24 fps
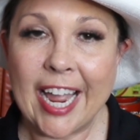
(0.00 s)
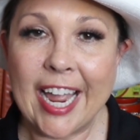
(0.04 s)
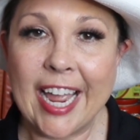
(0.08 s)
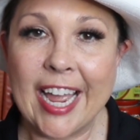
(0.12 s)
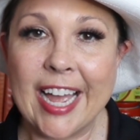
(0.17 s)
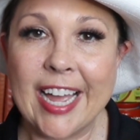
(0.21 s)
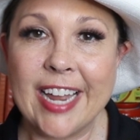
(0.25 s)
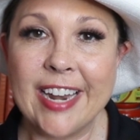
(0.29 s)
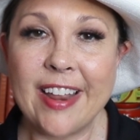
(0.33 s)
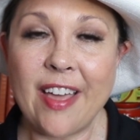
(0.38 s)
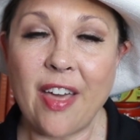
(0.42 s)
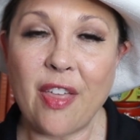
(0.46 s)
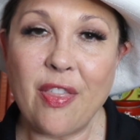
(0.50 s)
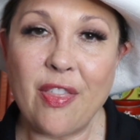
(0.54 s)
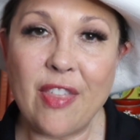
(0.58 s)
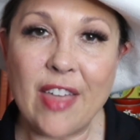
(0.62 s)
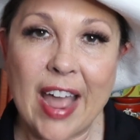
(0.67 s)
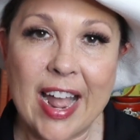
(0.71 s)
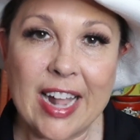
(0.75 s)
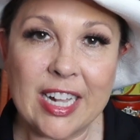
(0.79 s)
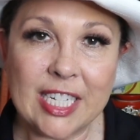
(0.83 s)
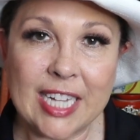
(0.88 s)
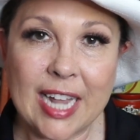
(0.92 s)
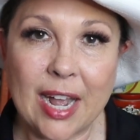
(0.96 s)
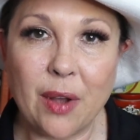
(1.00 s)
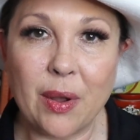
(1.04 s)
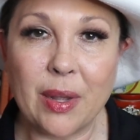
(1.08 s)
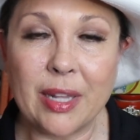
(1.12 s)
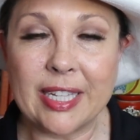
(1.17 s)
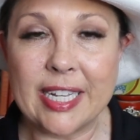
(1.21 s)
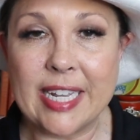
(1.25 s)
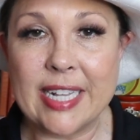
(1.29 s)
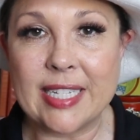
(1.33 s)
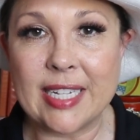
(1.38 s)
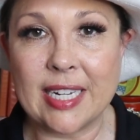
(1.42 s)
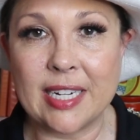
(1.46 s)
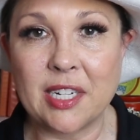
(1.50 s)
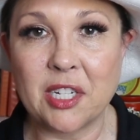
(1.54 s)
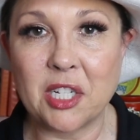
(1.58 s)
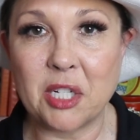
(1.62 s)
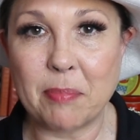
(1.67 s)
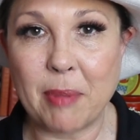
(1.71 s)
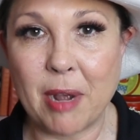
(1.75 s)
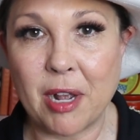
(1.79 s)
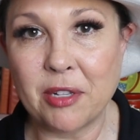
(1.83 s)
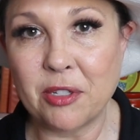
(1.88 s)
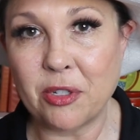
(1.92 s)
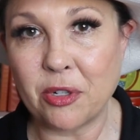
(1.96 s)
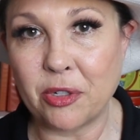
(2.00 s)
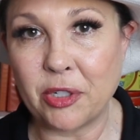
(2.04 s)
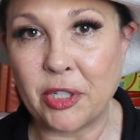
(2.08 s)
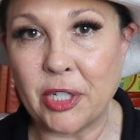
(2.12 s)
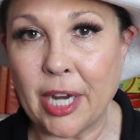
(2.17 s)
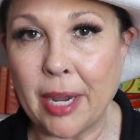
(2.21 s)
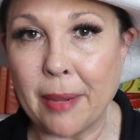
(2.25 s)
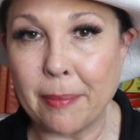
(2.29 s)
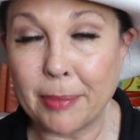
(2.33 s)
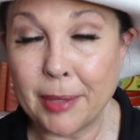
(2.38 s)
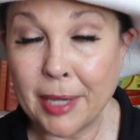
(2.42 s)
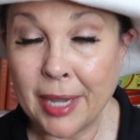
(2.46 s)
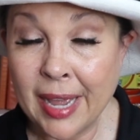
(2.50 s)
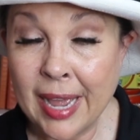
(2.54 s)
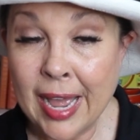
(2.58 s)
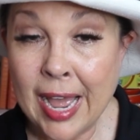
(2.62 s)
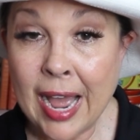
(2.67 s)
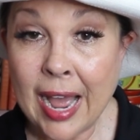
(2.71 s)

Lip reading: And that's how it leads into sponsorship.